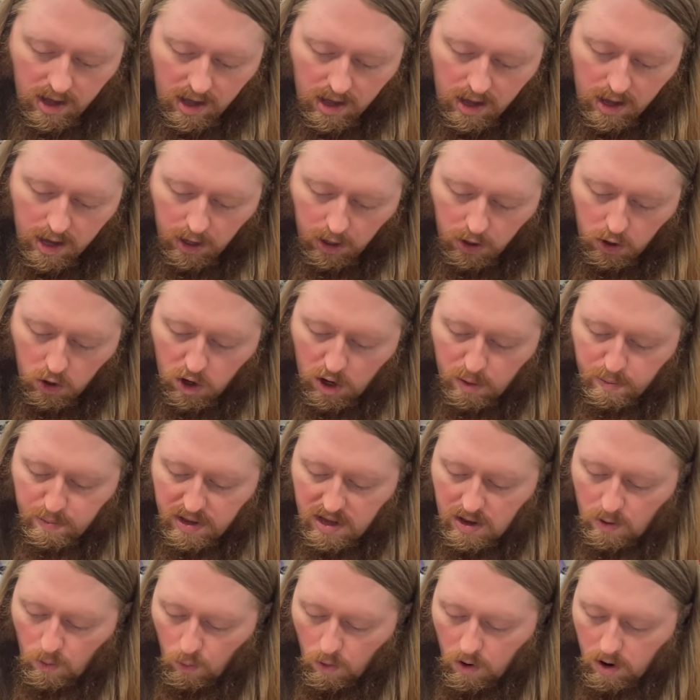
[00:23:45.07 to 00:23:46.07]
it could
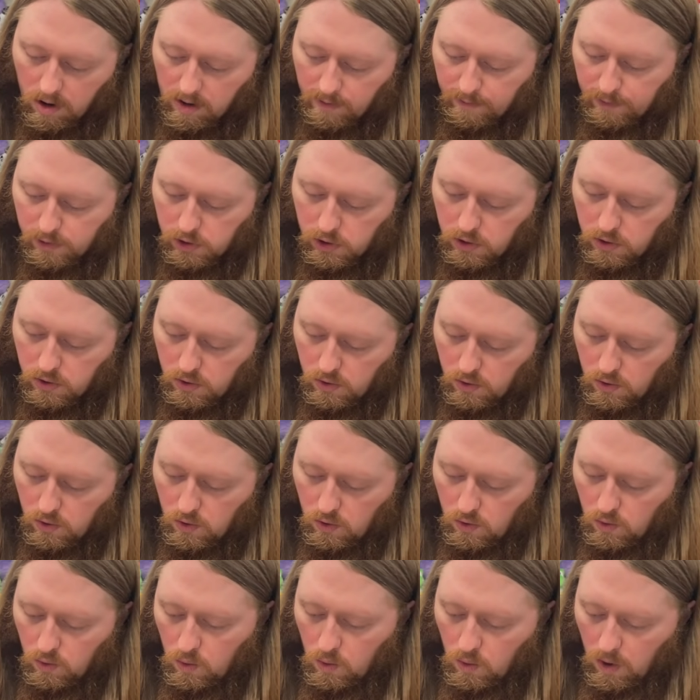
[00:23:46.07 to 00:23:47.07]
be one of
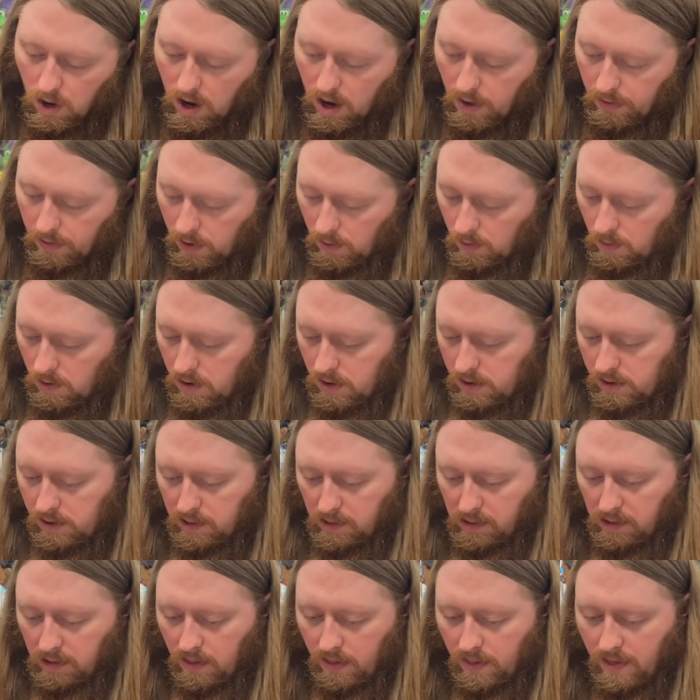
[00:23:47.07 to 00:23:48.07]
two other
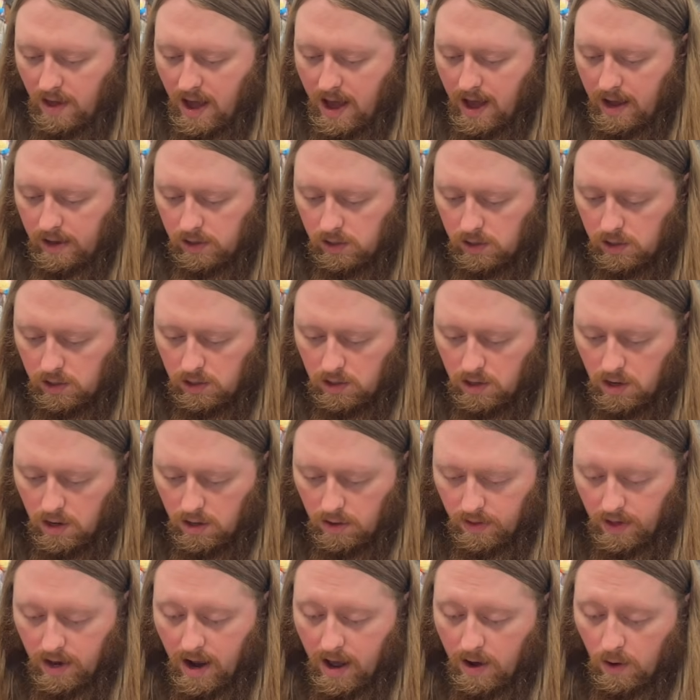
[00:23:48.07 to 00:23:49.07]
ones that,
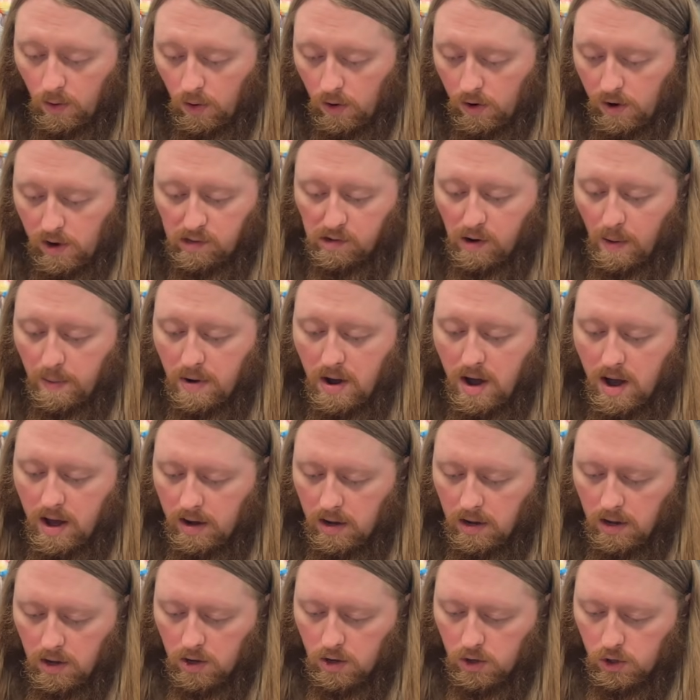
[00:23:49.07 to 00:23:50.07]
that I ordered, so I'm
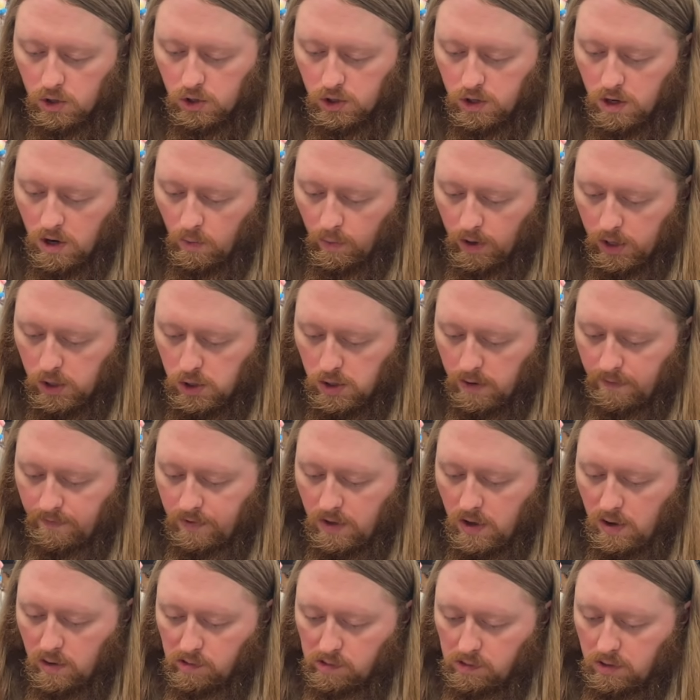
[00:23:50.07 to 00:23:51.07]
not sure which of
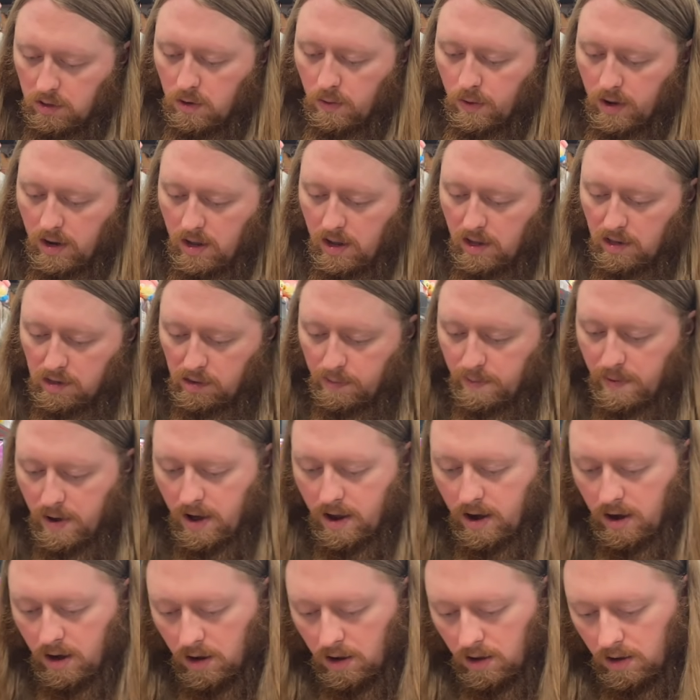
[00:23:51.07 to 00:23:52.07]
those two it is,
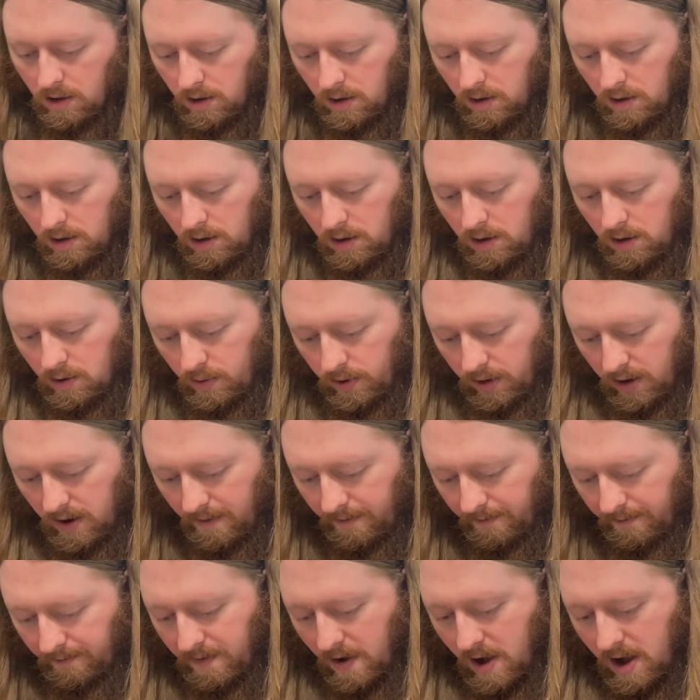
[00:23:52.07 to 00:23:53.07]
but we're gonna
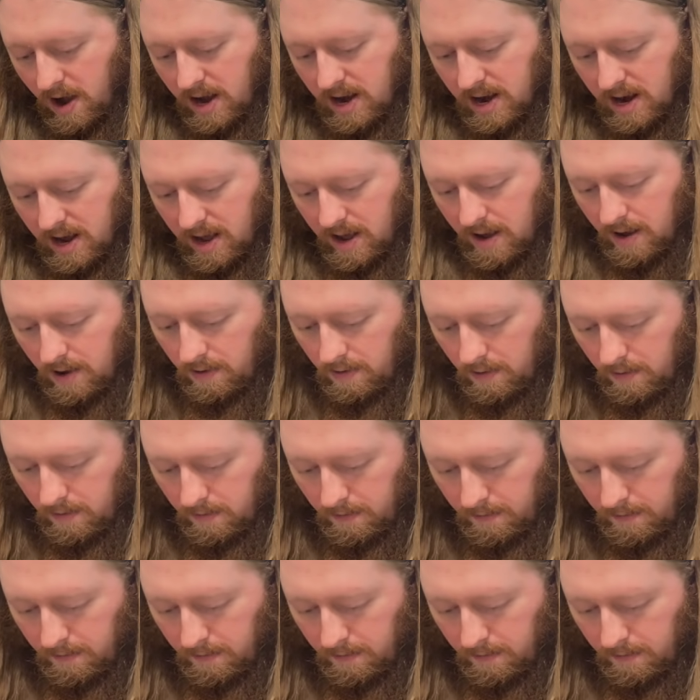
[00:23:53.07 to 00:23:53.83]
find out.